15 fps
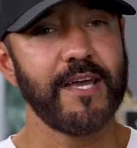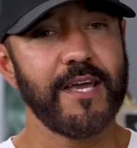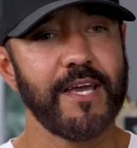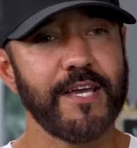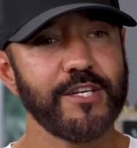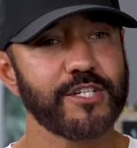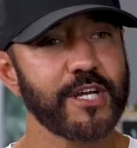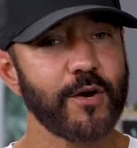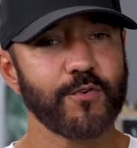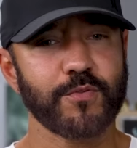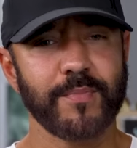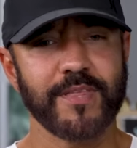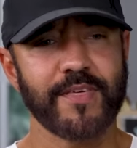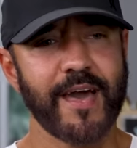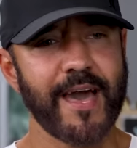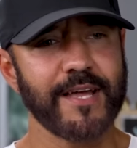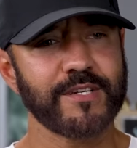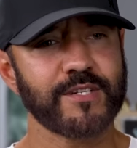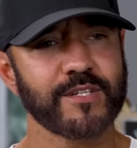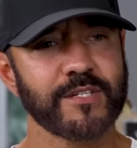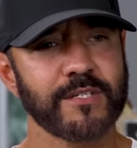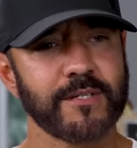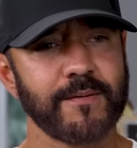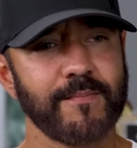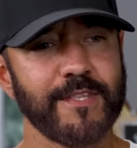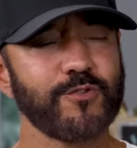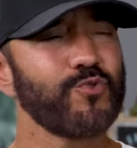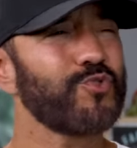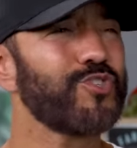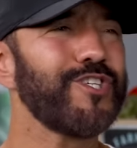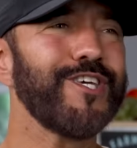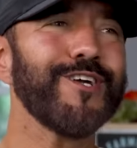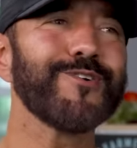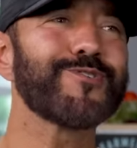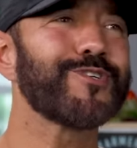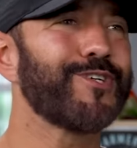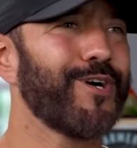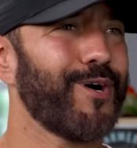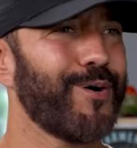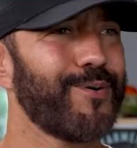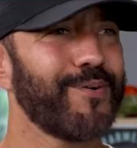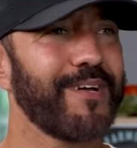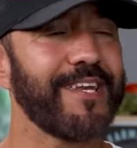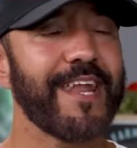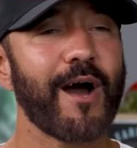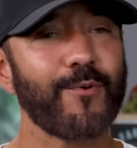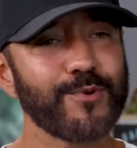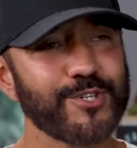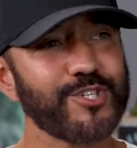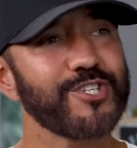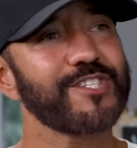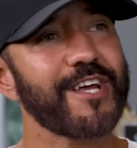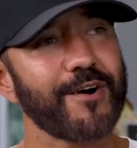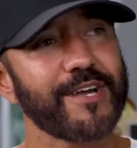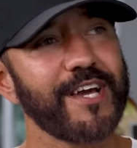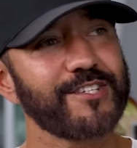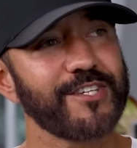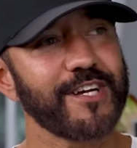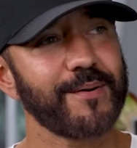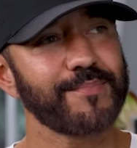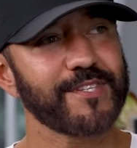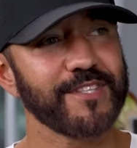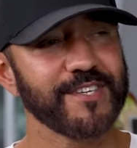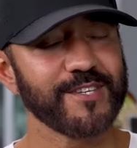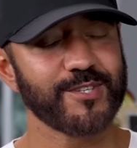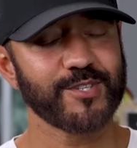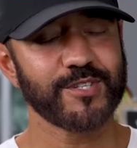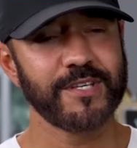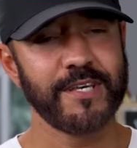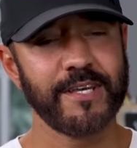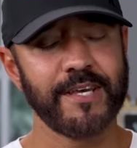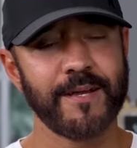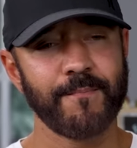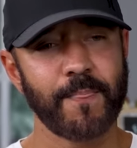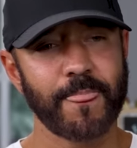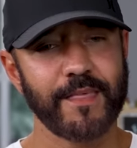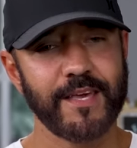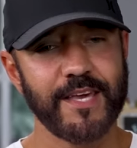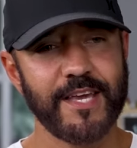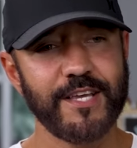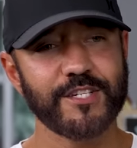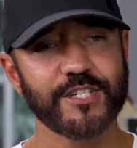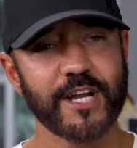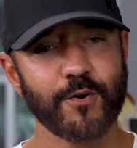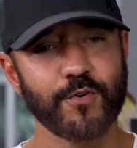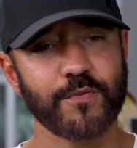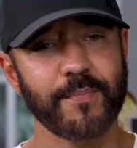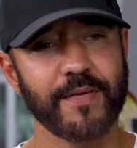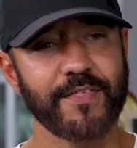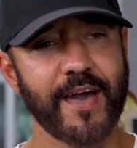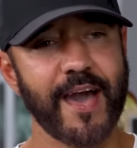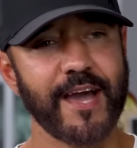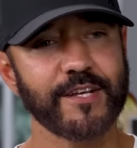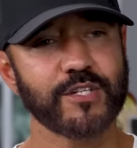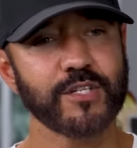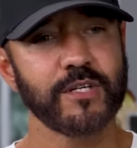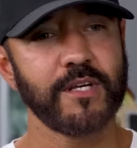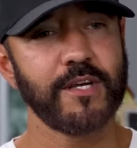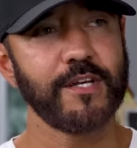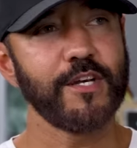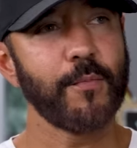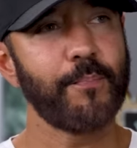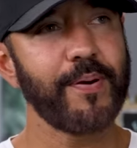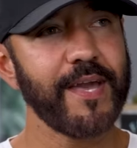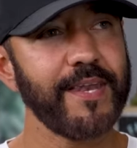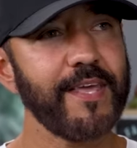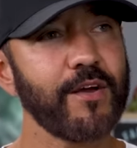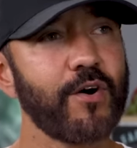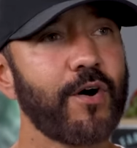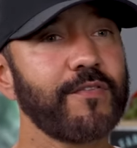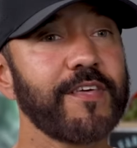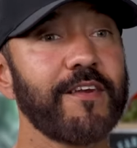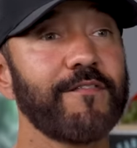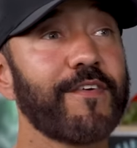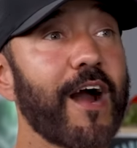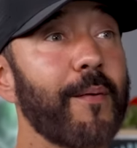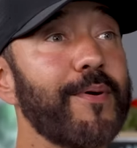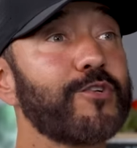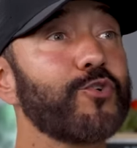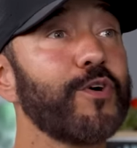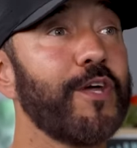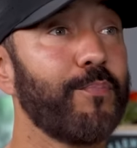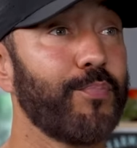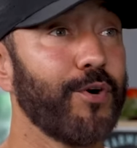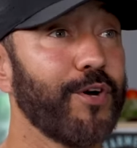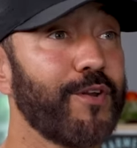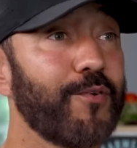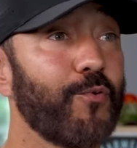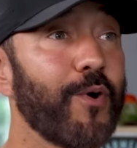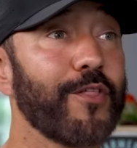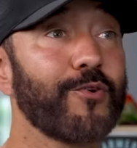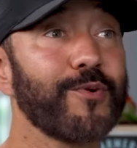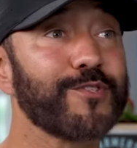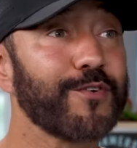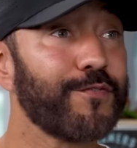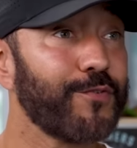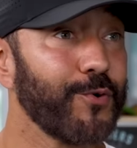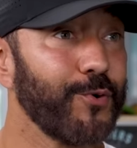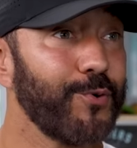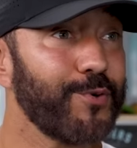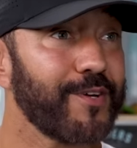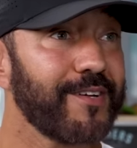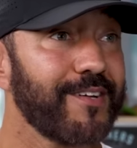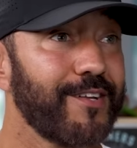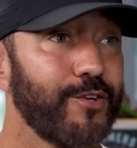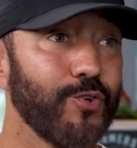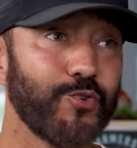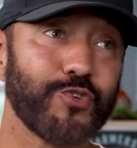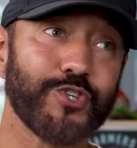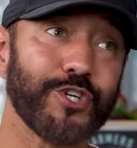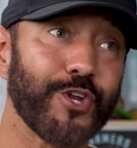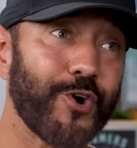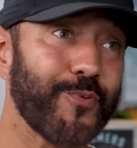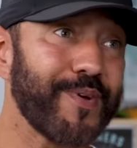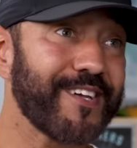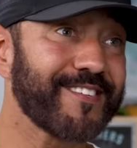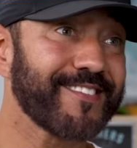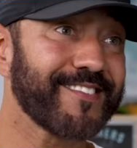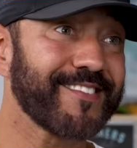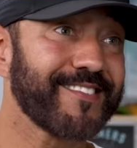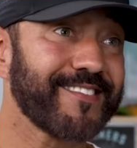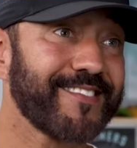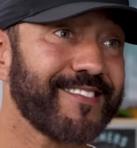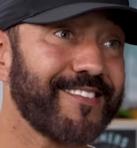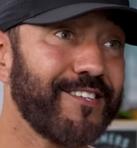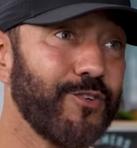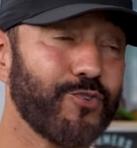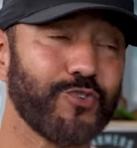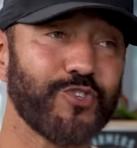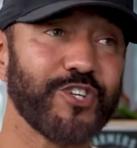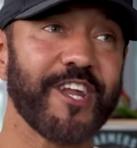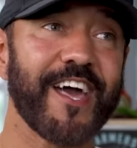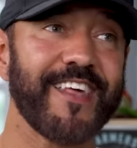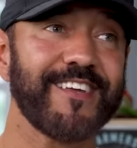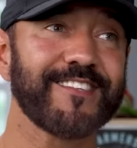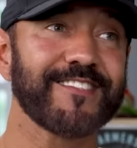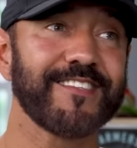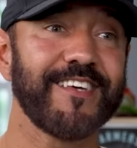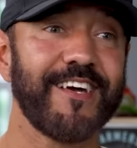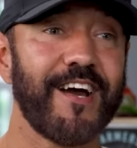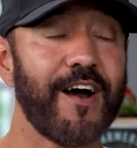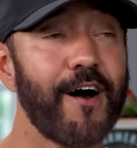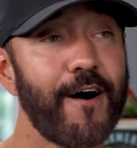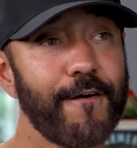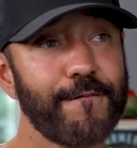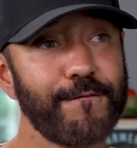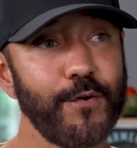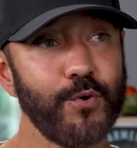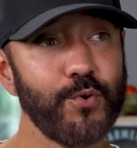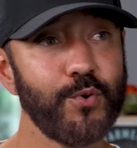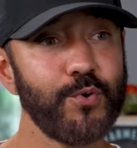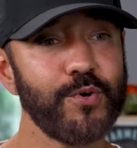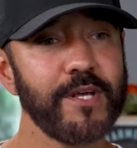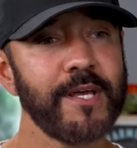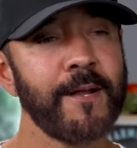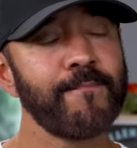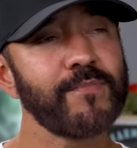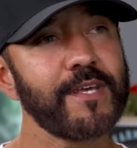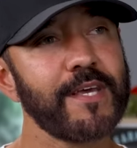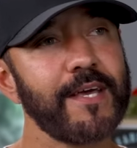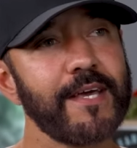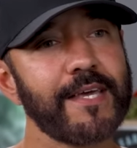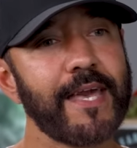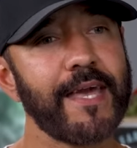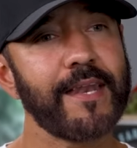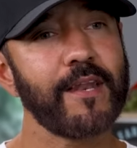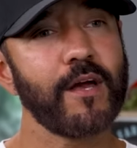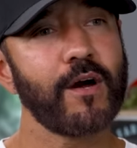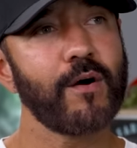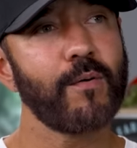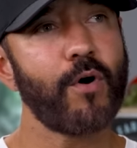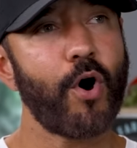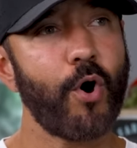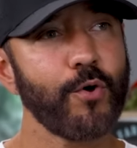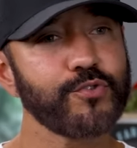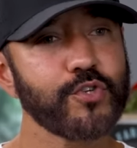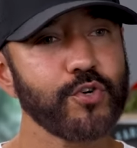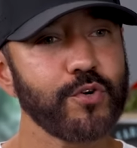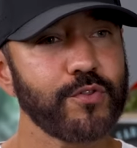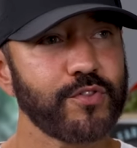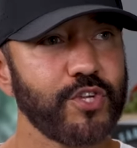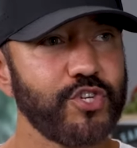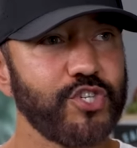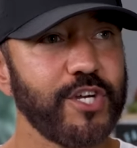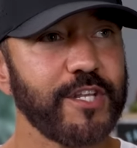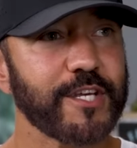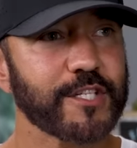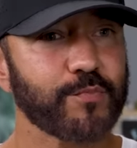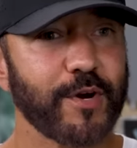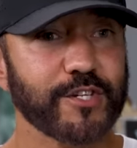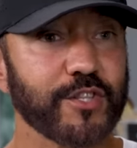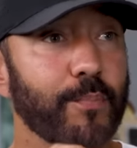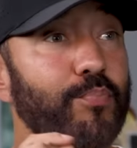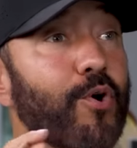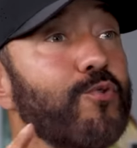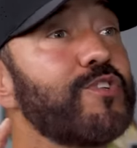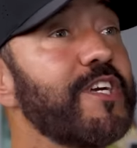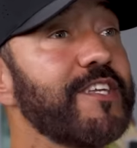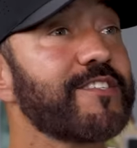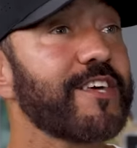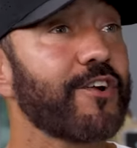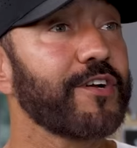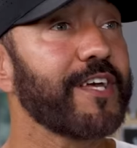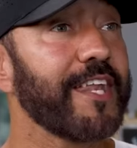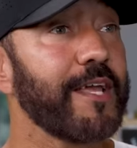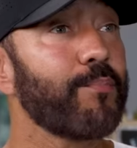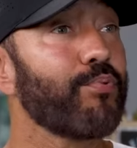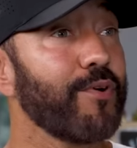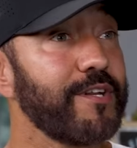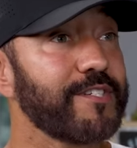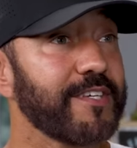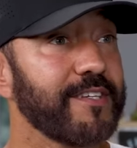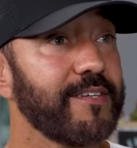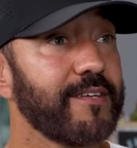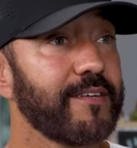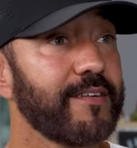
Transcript: he shared with me that this was years ago, and now we're just now catching up to this. He shared with me that depending on the environmental input, whether it's a food, nutrigenomics, nutrigenetics, a food can alter the gene expression, the proteins that are getting printed.